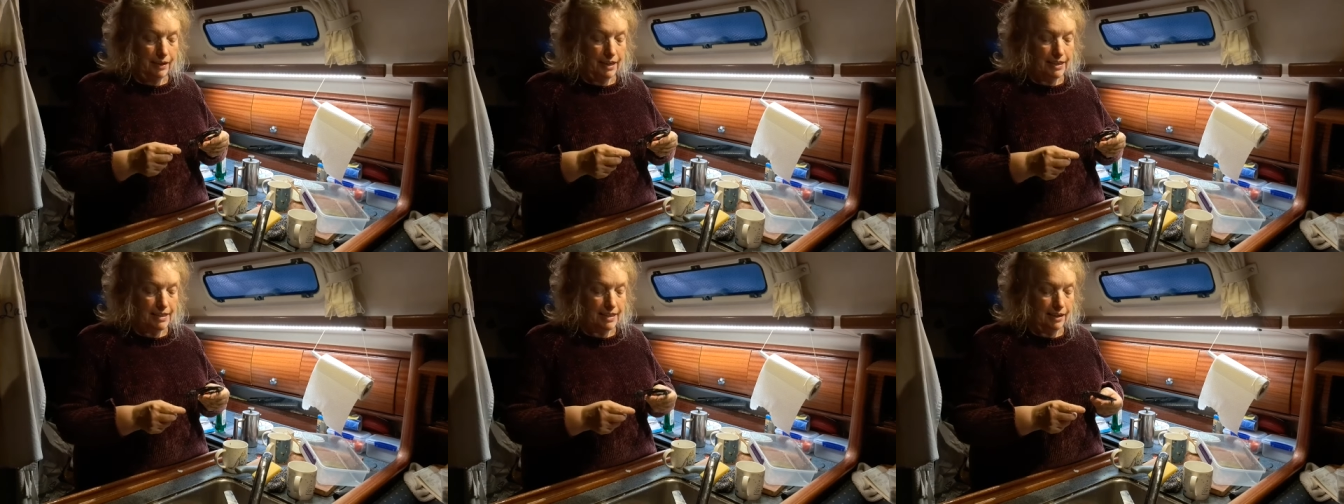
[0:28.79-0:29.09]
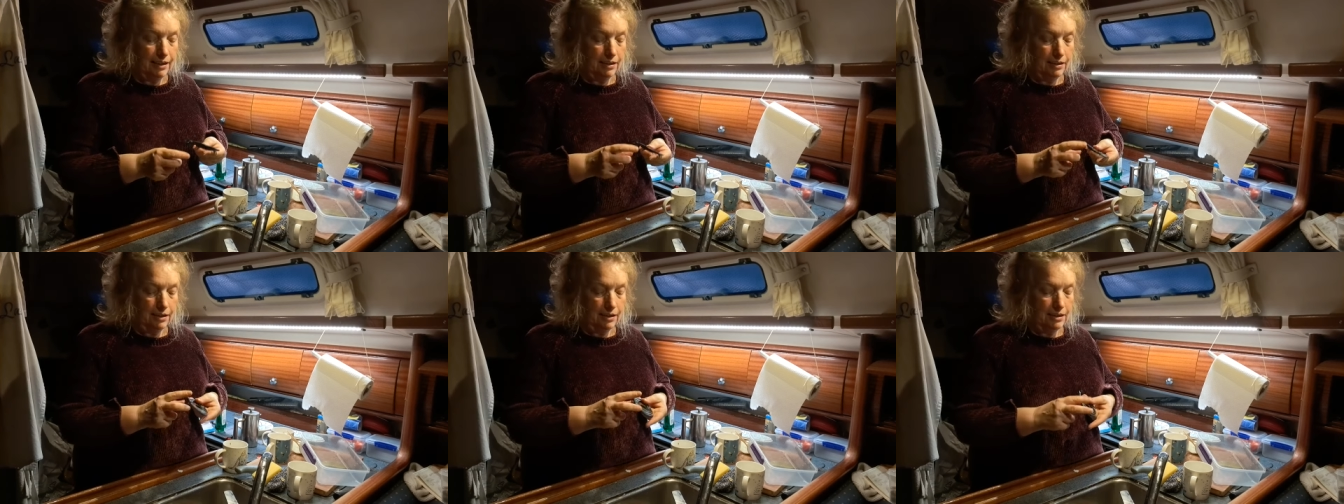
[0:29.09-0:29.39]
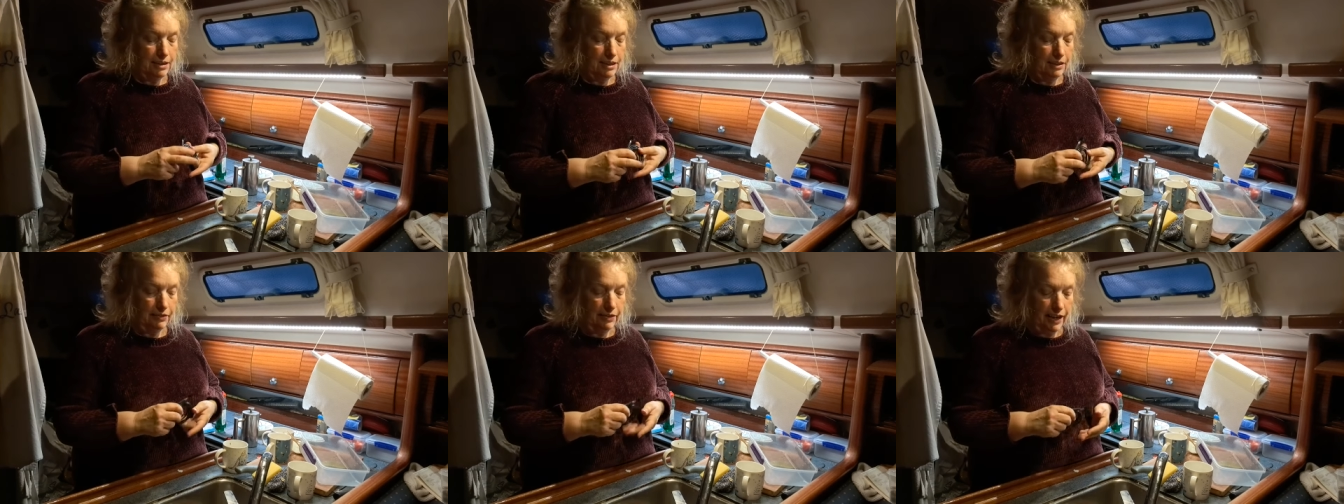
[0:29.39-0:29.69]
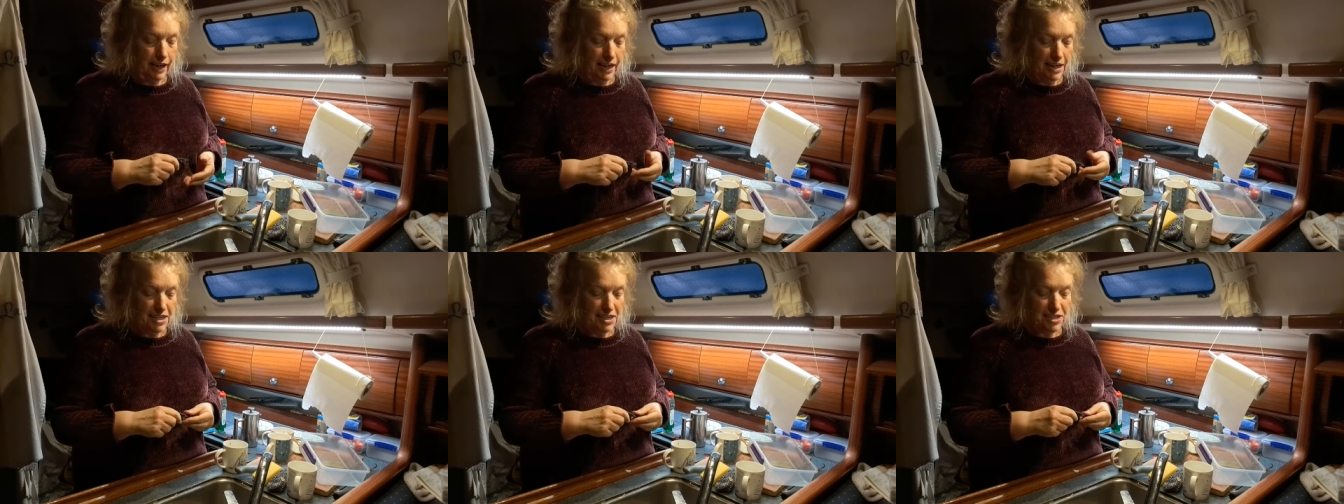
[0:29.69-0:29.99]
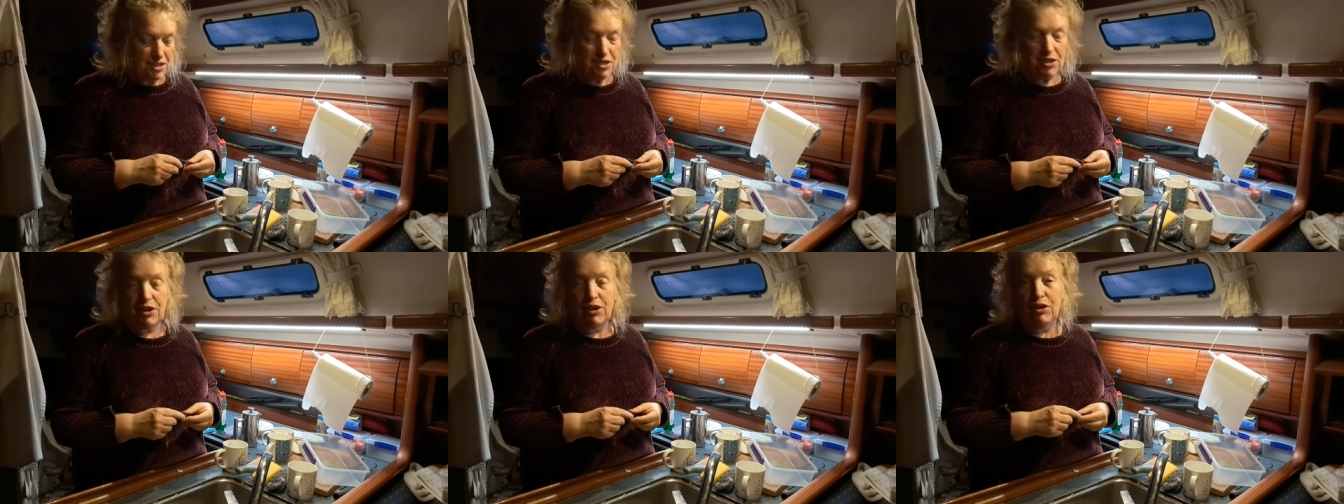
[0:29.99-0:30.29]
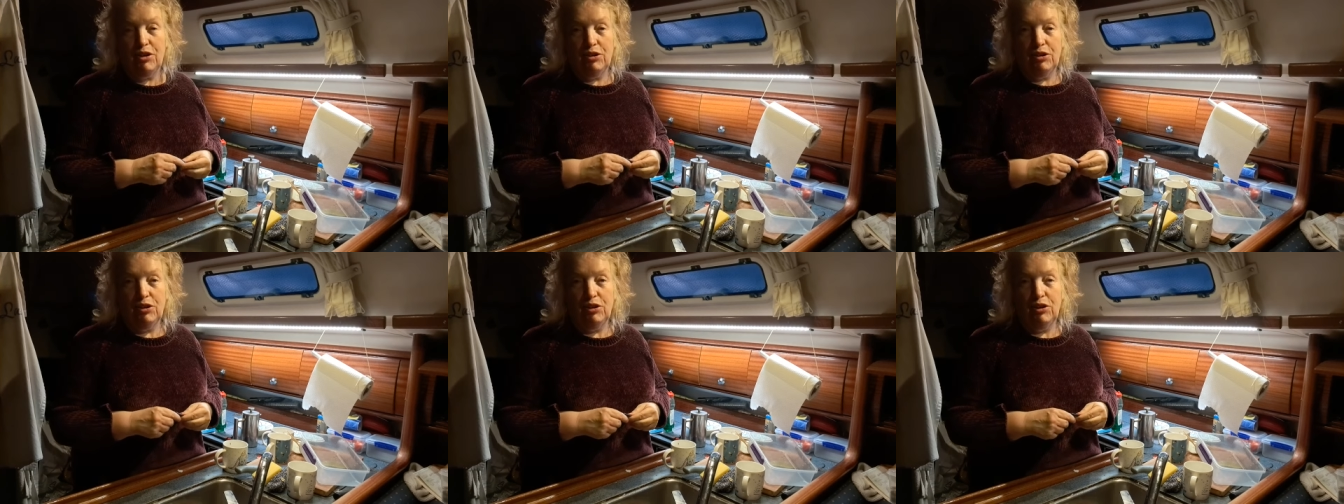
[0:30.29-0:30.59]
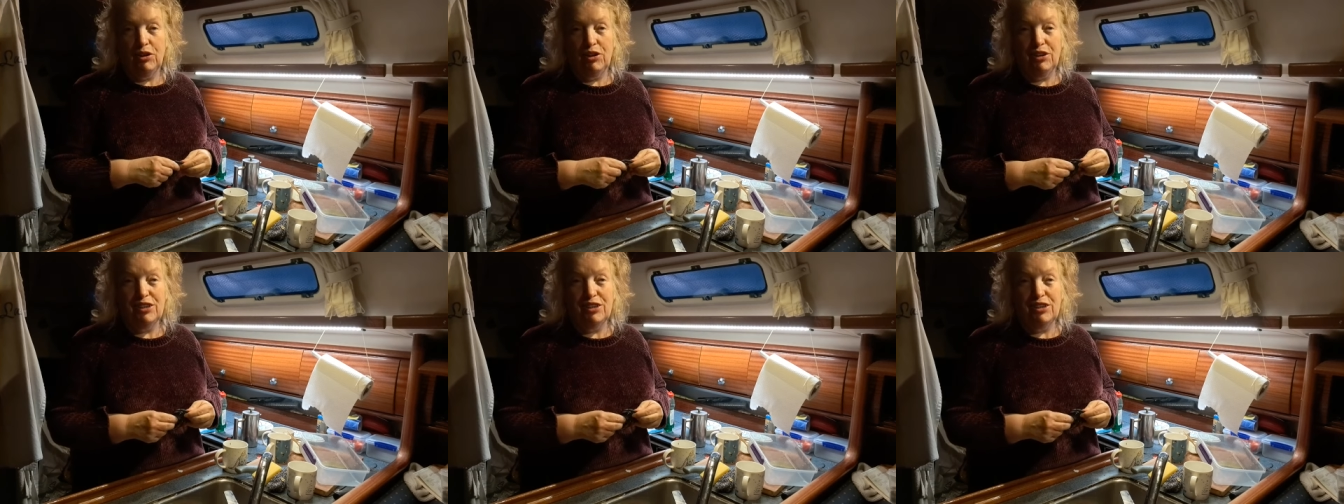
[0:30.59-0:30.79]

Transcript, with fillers: this little device on